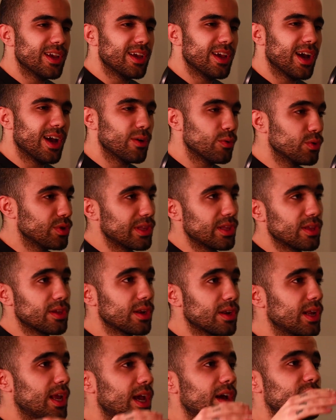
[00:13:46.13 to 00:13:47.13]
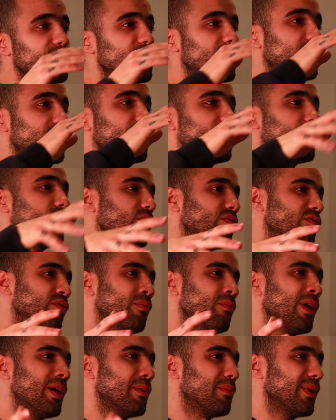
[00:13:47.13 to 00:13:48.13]
I would literally have to kick over
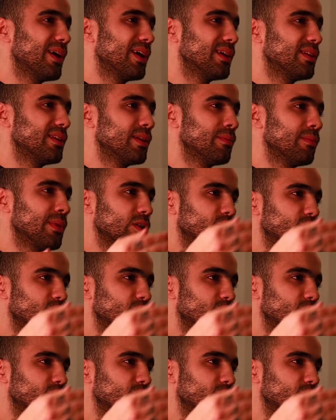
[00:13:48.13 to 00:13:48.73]
my bed and make